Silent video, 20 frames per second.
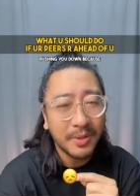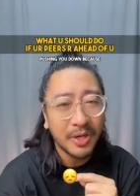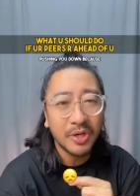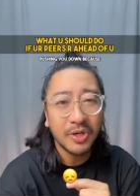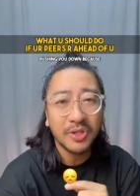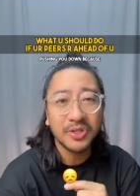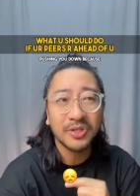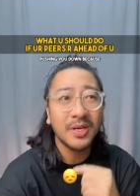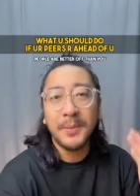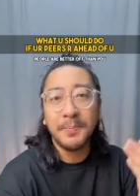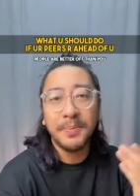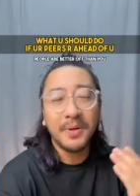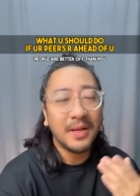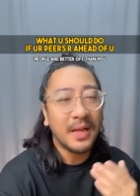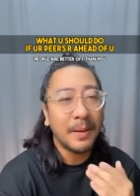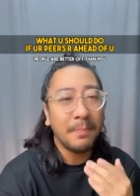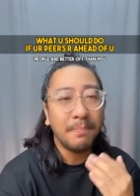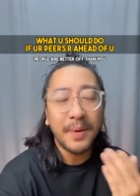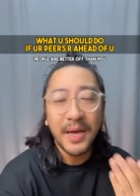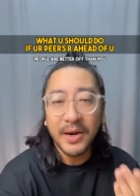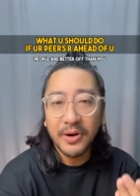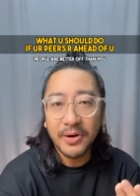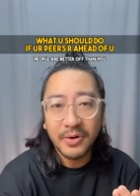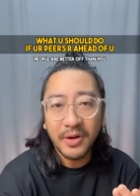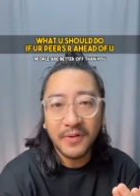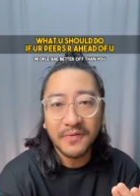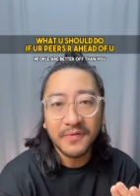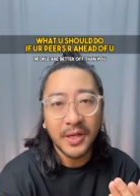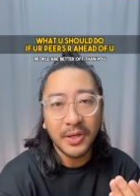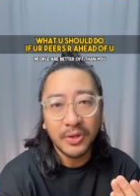because people are
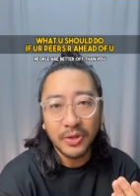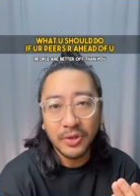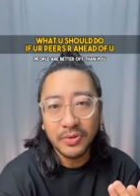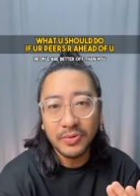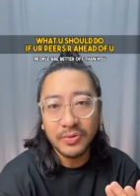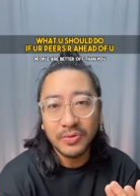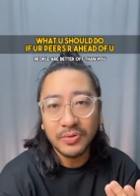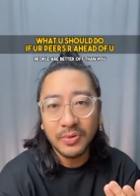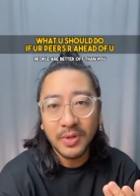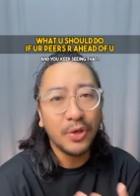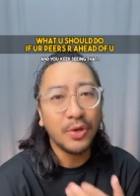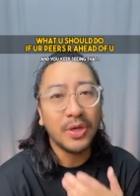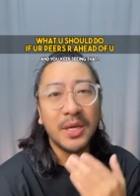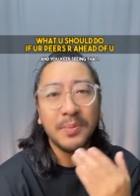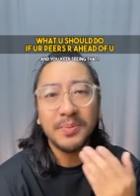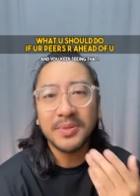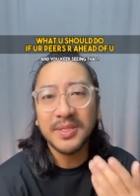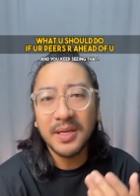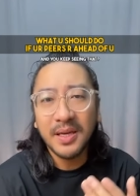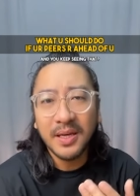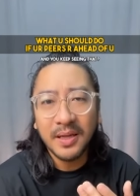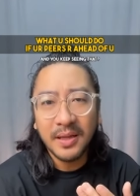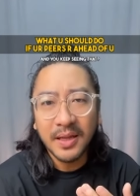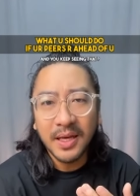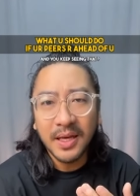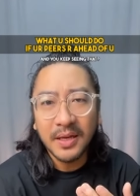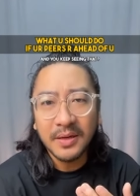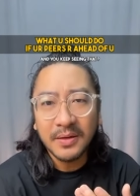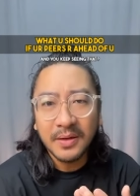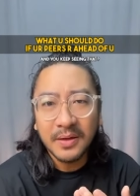better off than you and you keep singing
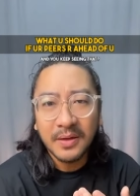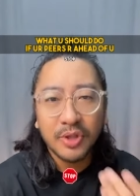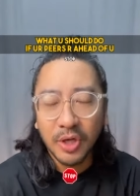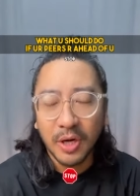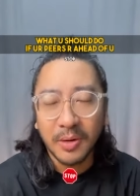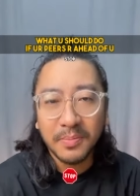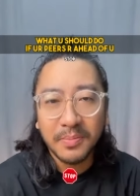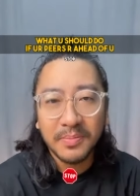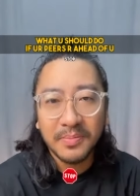that, stop.